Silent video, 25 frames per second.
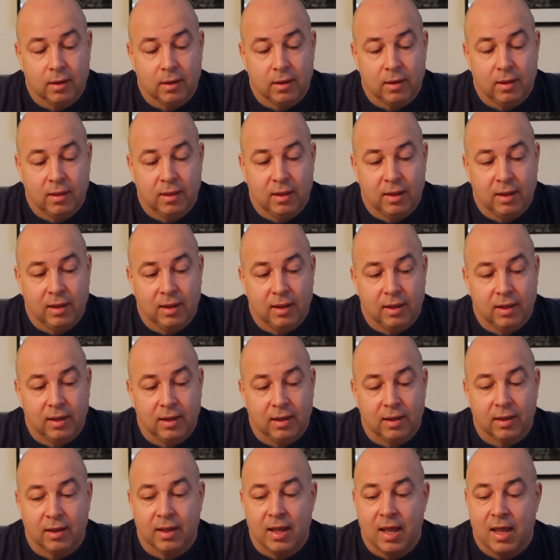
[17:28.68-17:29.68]

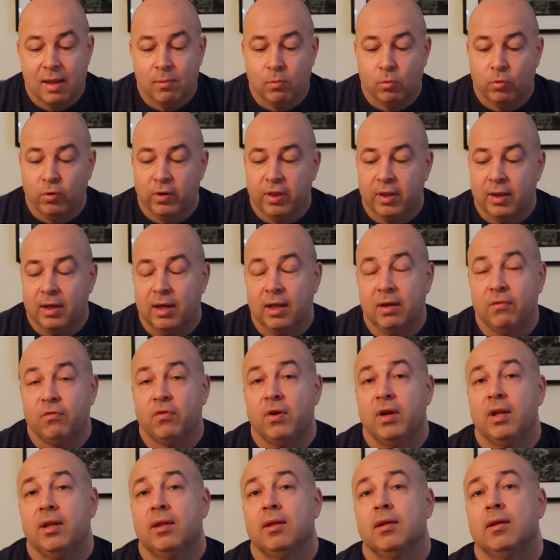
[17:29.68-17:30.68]
the game with
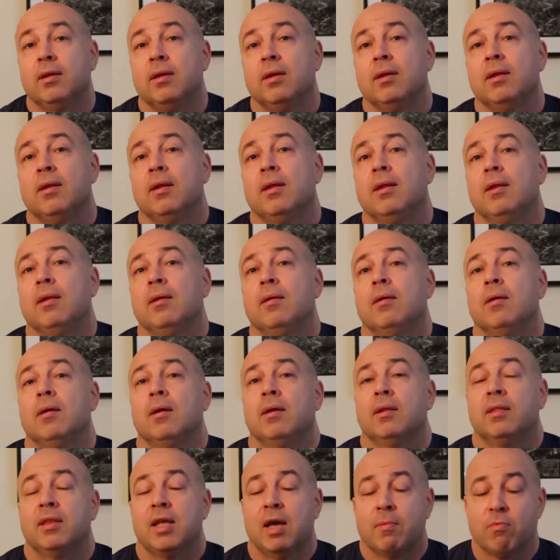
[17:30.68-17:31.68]
different
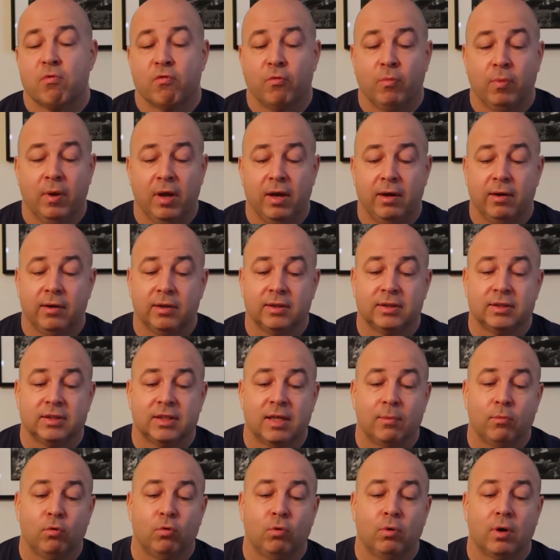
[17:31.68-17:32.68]
types of players,
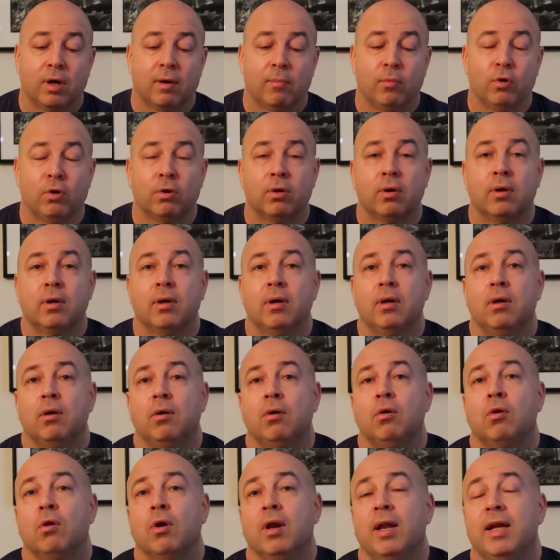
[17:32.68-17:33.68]
some who are more
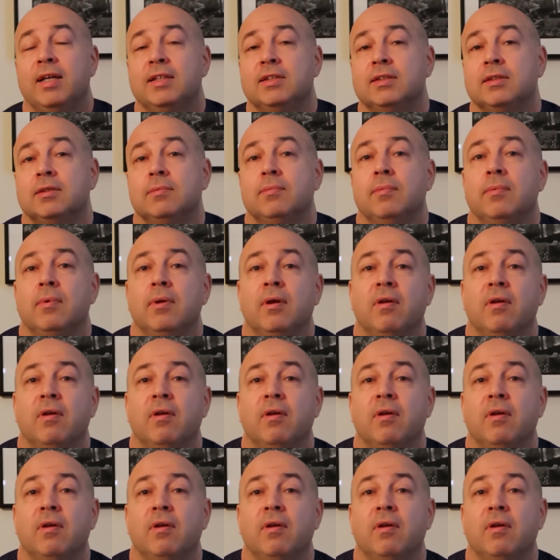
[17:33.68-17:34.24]
or less